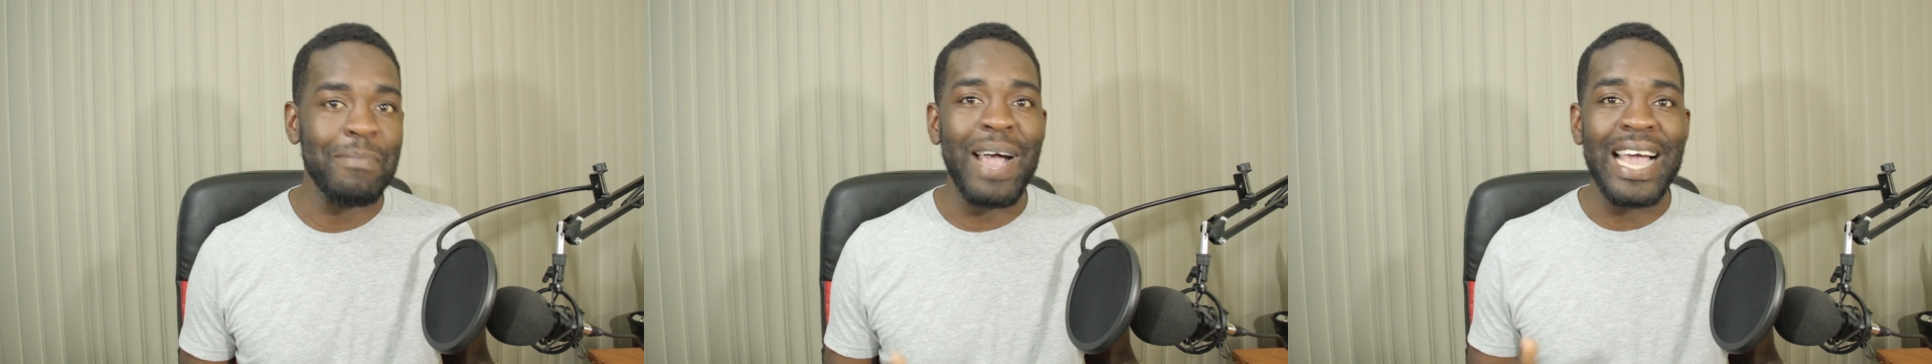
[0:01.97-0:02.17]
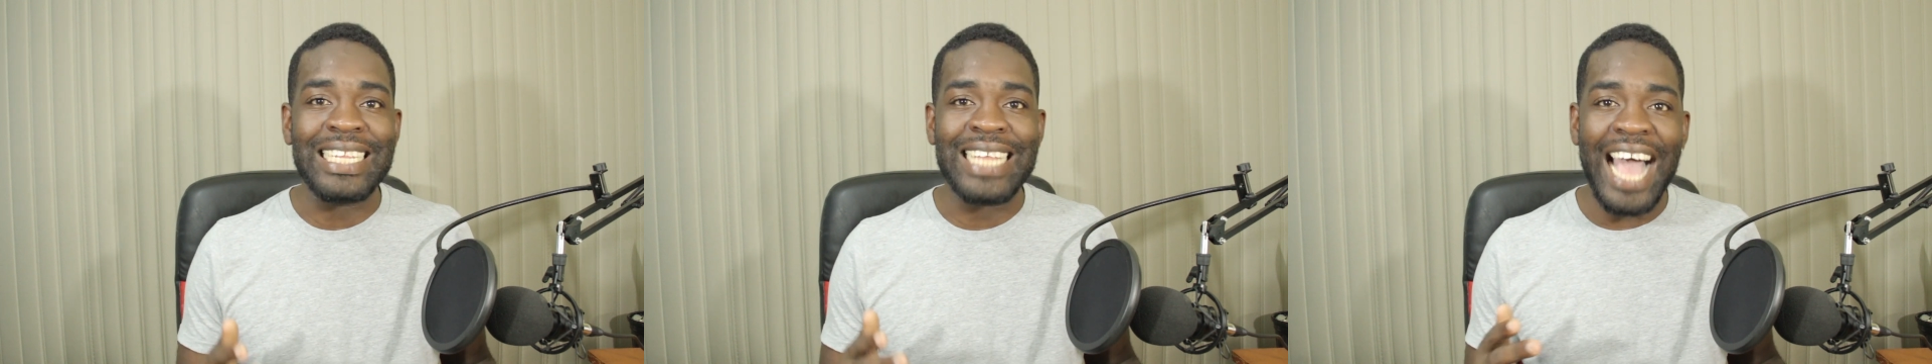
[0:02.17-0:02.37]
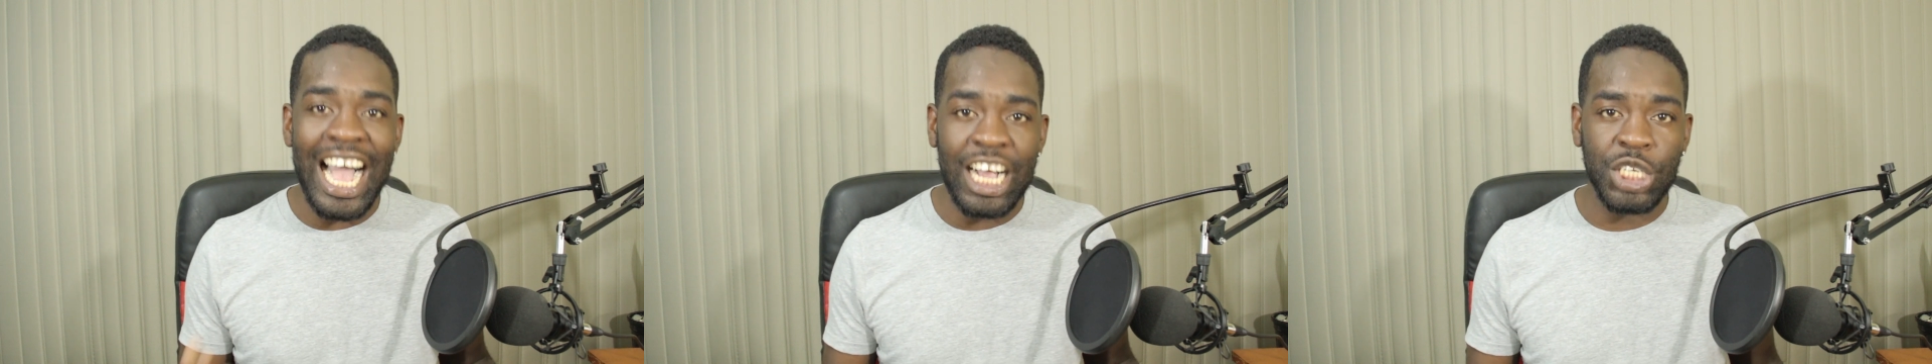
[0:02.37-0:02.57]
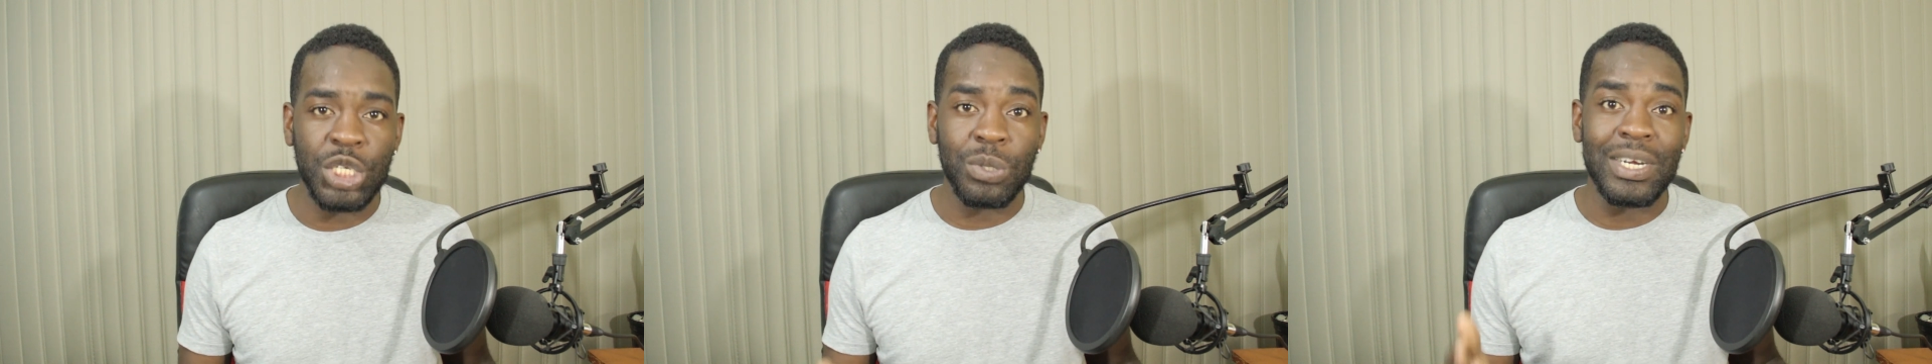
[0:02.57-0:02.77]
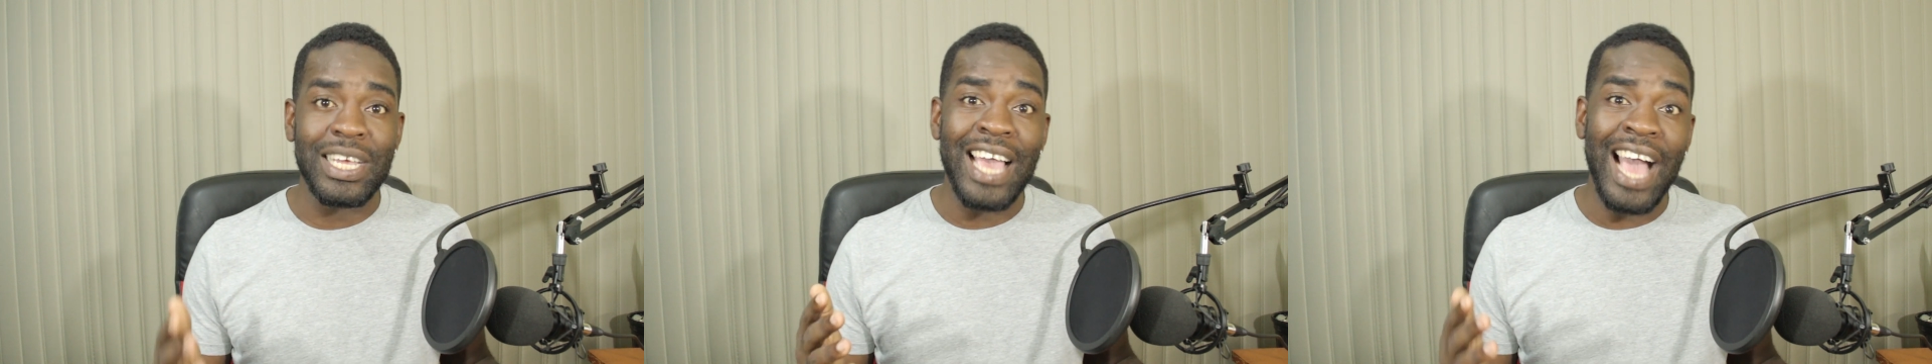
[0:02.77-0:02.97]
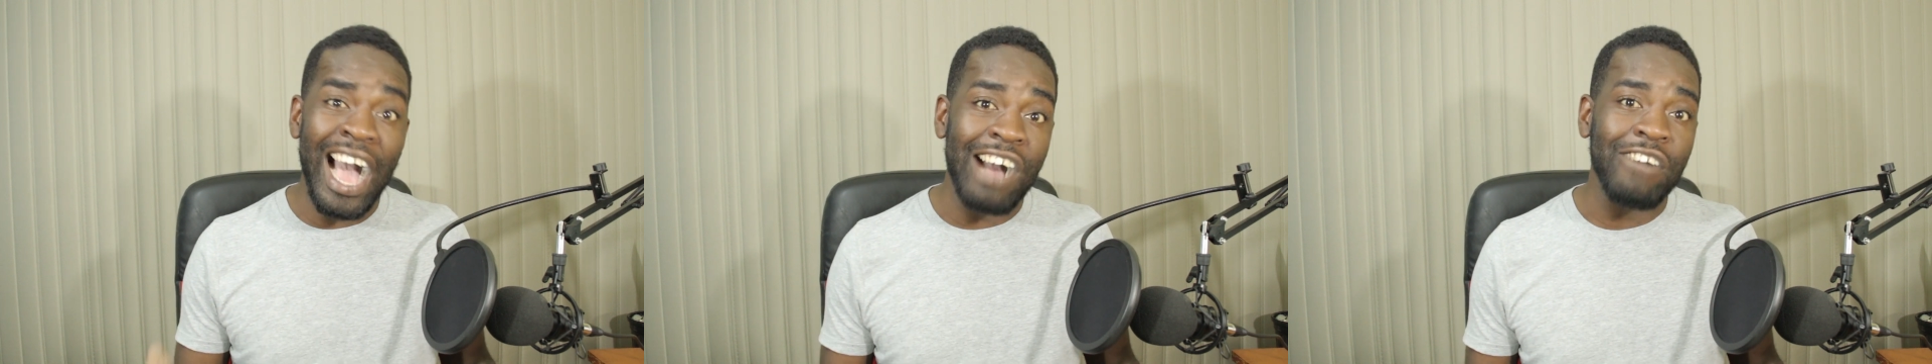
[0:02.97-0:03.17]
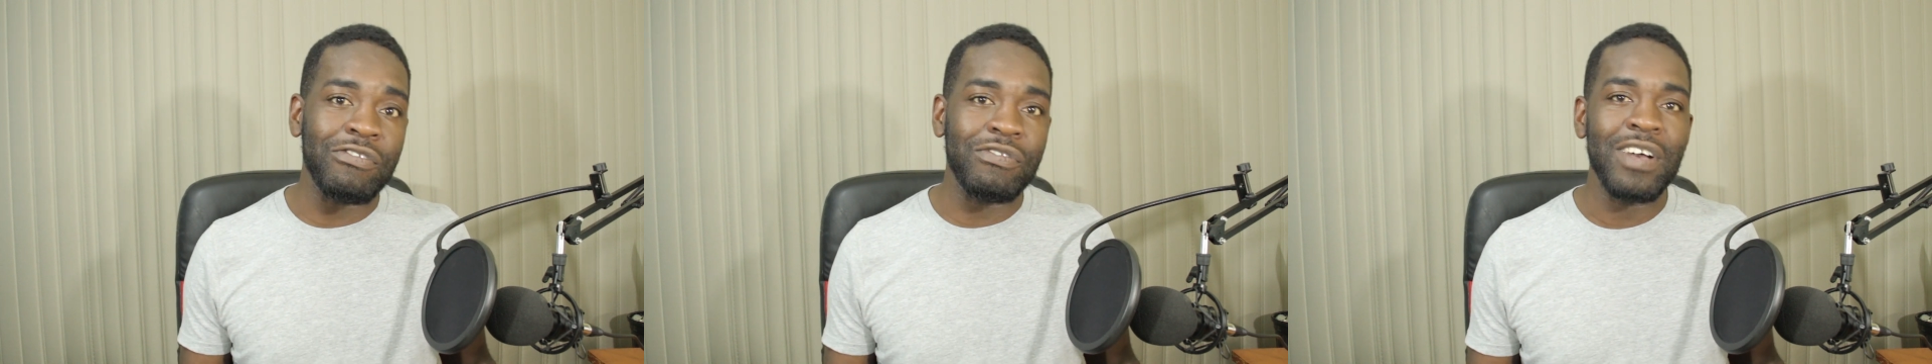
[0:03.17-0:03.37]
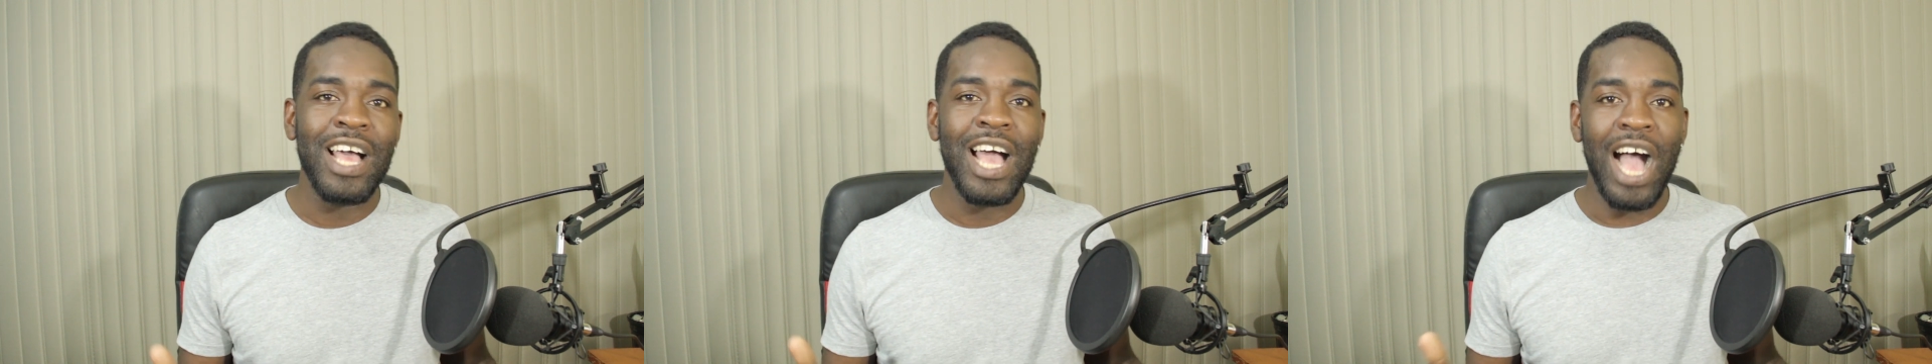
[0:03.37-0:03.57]
might actually
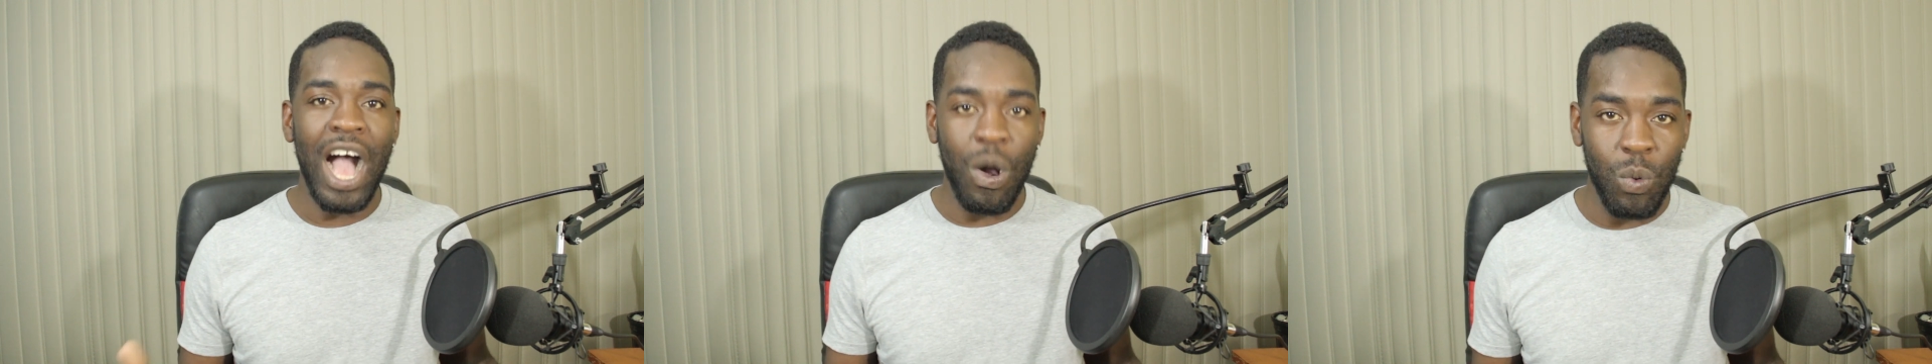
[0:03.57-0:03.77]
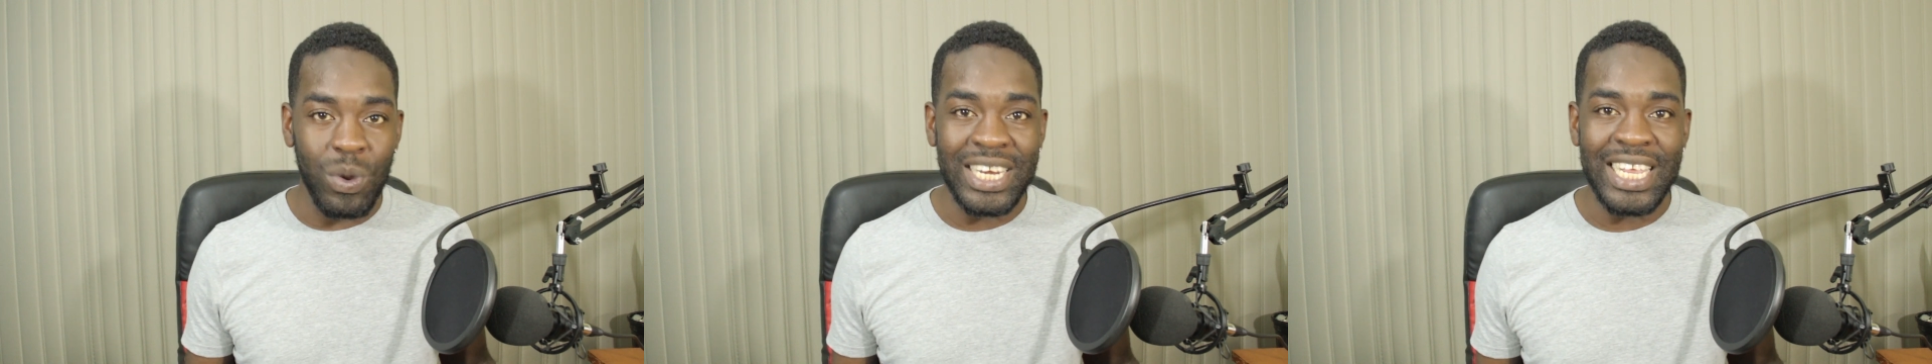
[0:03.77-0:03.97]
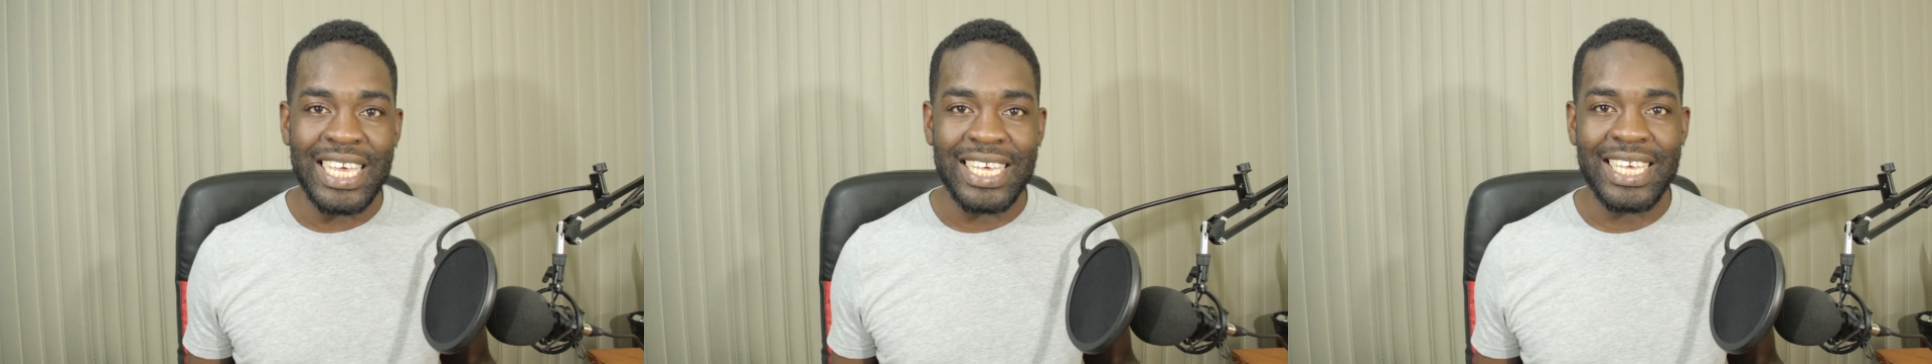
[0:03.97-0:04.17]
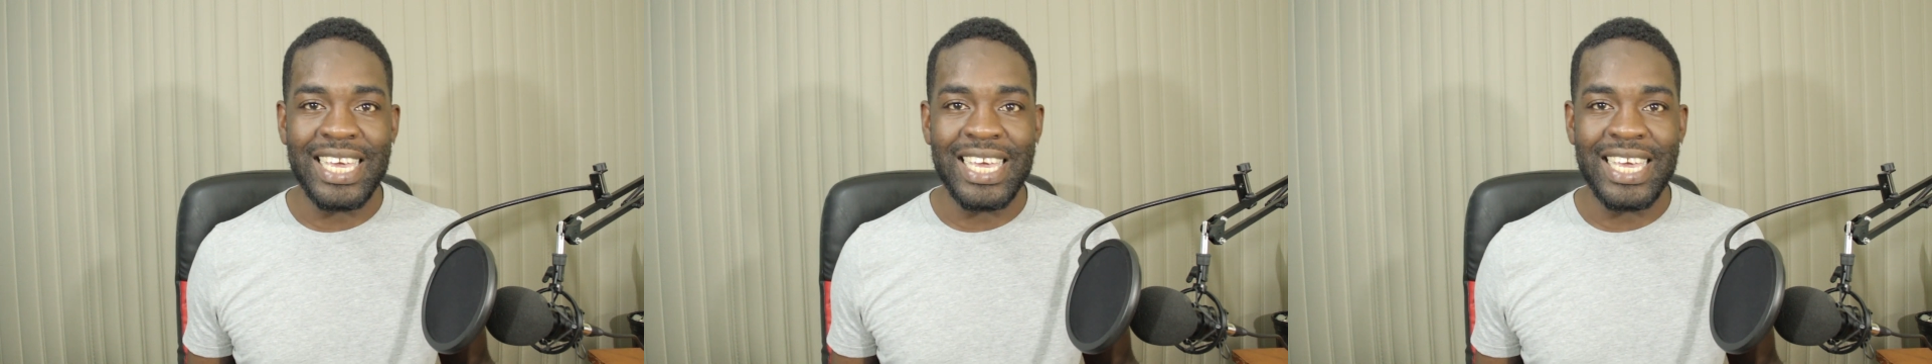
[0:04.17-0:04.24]
have a winning